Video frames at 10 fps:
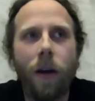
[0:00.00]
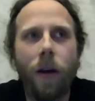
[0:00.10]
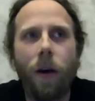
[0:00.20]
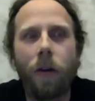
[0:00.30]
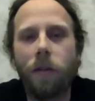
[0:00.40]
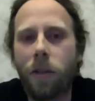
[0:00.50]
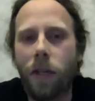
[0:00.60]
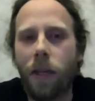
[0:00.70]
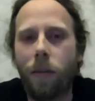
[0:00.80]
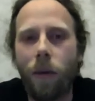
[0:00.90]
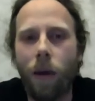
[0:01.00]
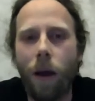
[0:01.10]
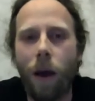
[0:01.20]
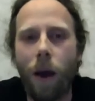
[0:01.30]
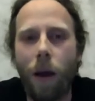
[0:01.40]
on the team
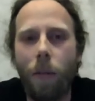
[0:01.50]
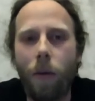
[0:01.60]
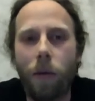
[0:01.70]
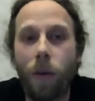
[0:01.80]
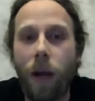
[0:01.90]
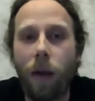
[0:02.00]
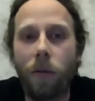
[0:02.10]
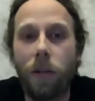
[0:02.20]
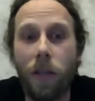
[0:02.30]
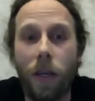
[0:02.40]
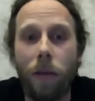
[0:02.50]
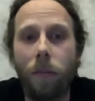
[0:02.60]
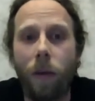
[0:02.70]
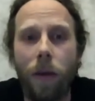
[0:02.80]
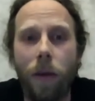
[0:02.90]
uh, because without the
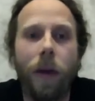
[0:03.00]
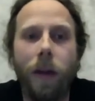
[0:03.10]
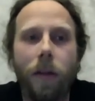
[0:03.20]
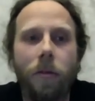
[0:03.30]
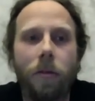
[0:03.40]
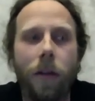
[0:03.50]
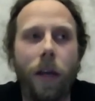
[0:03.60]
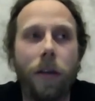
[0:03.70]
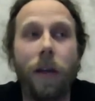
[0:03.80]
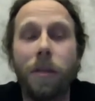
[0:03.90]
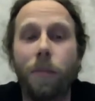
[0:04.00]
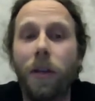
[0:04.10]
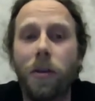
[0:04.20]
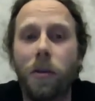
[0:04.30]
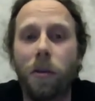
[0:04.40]
team, I mean, I can take nice
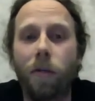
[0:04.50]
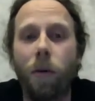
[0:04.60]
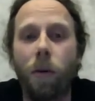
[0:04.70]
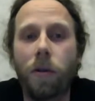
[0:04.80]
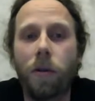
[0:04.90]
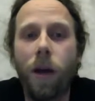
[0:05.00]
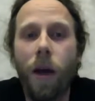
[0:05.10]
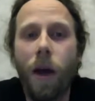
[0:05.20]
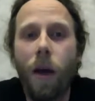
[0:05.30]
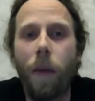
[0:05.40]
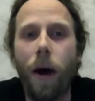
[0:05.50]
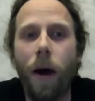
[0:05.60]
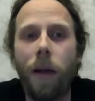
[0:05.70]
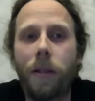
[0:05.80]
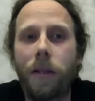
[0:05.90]
pictures, of course,
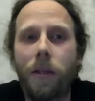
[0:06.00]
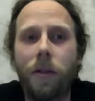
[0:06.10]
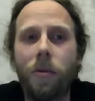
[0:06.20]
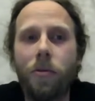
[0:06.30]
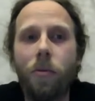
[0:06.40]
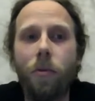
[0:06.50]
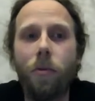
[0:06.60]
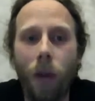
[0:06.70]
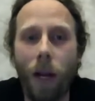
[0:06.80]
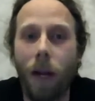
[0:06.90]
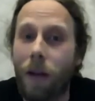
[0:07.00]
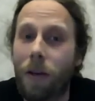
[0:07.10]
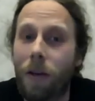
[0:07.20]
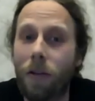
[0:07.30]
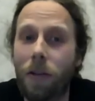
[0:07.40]
but you really need a
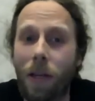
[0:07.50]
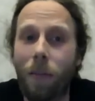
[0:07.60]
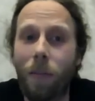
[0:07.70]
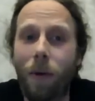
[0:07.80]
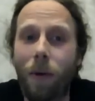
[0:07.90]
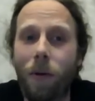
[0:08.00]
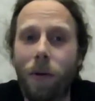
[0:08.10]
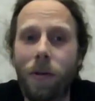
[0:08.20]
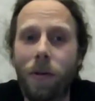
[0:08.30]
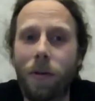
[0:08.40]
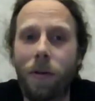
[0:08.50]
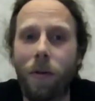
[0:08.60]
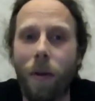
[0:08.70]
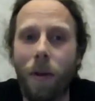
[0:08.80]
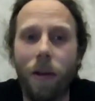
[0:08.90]
good team because
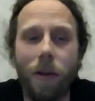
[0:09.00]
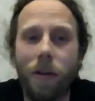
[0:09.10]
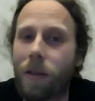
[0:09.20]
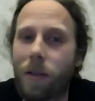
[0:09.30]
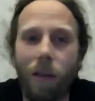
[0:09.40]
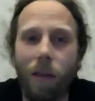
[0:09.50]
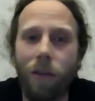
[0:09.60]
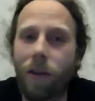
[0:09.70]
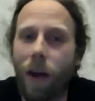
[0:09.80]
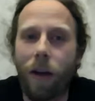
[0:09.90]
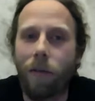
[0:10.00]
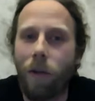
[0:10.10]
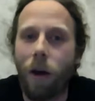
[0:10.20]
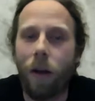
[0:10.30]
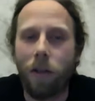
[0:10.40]
I mean it's, it's different kind of
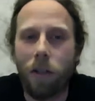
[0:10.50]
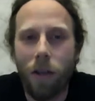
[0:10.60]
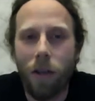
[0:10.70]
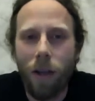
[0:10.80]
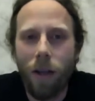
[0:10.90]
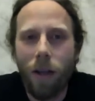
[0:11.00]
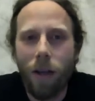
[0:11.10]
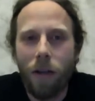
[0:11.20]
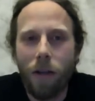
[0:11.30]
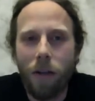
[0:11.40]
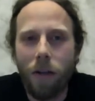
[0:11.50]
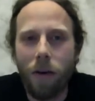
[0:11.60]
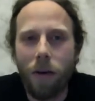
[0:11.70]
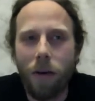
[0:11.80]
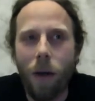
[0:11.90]
knowledge.
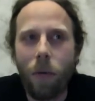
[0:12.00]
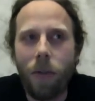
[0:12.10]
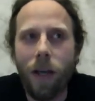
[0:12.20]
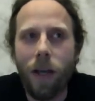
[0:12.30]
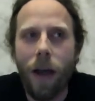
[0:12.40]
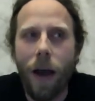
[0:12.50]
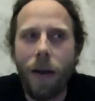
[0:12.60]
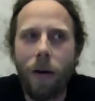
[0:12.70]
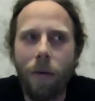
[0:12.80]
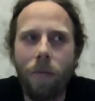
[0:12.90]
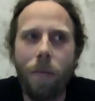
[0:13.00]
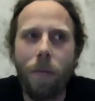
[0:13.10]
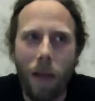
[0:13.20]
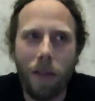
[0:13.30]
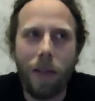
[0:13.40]
So I would say I know the
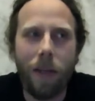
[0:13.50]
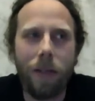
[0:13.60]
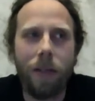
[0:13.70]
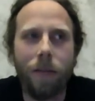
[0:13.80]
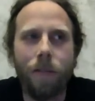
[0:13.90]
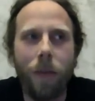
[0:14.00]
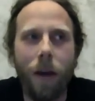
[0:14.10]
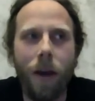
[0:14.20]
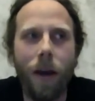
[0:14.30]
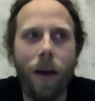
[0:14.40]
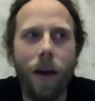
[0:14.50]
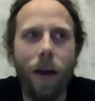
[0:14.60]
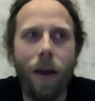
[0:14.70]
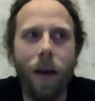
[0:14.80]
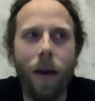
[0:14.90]
basics,
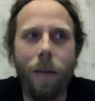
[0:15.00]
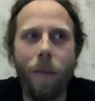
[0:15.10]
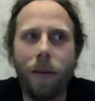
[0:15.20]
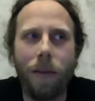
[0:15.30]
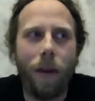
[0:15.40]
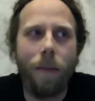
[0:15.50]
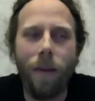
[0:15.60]
uh, but I'm very